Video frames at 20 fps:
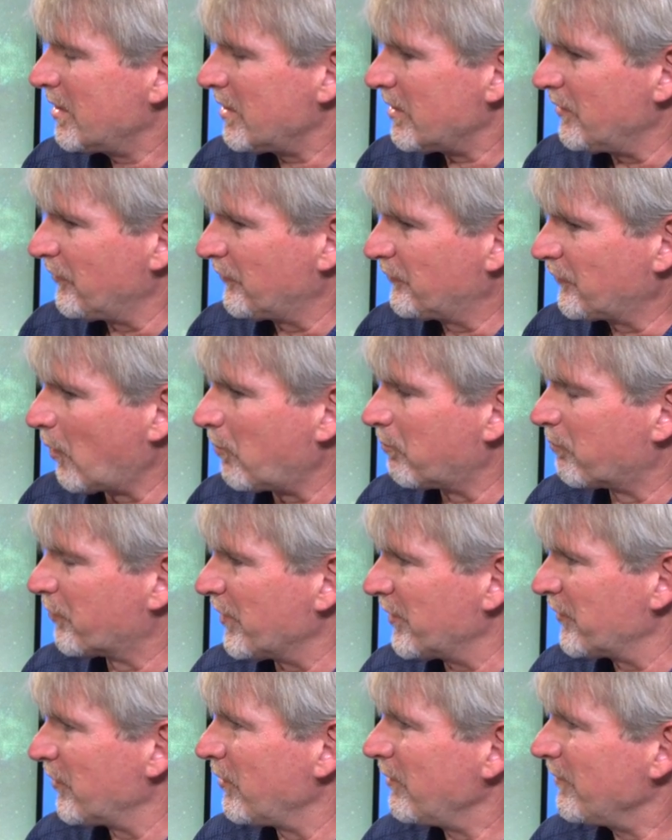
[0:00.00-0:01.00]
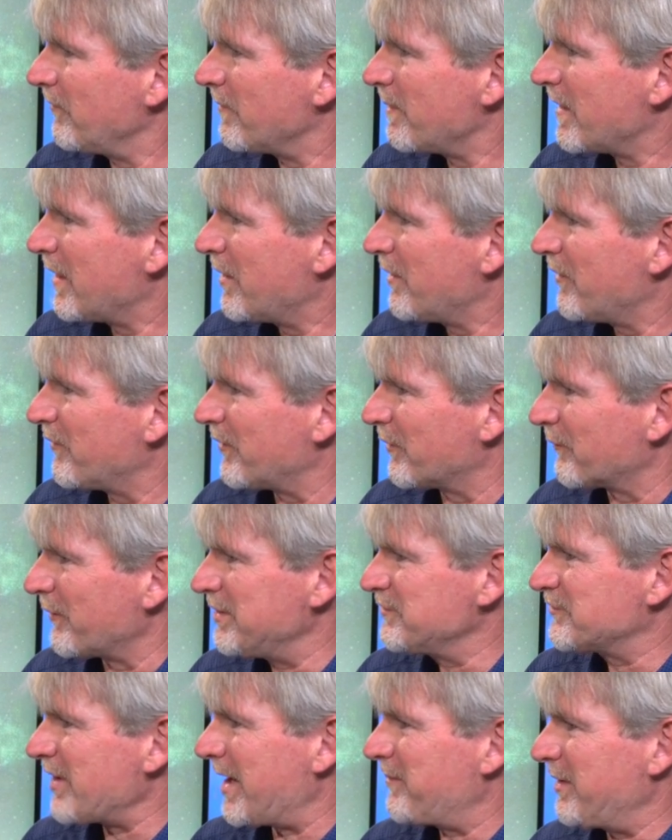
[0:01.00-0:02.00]
is so brittle that a
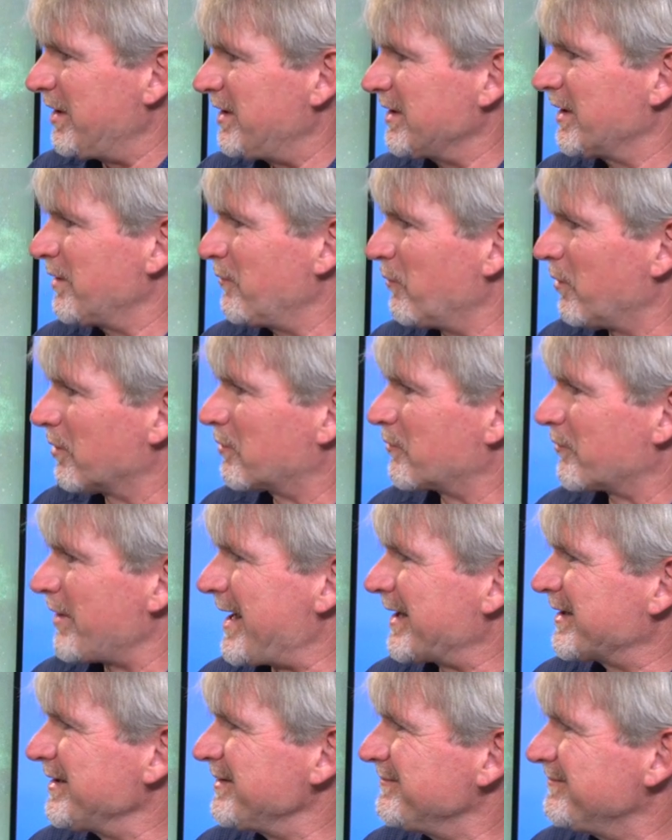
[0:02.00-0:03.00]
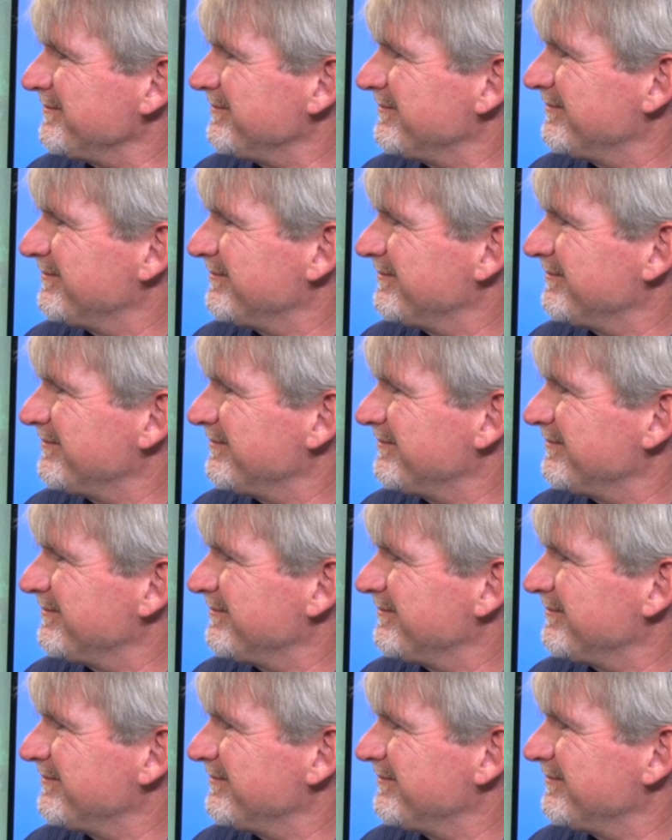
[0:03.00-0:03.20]
raindrop hitting it will crack it.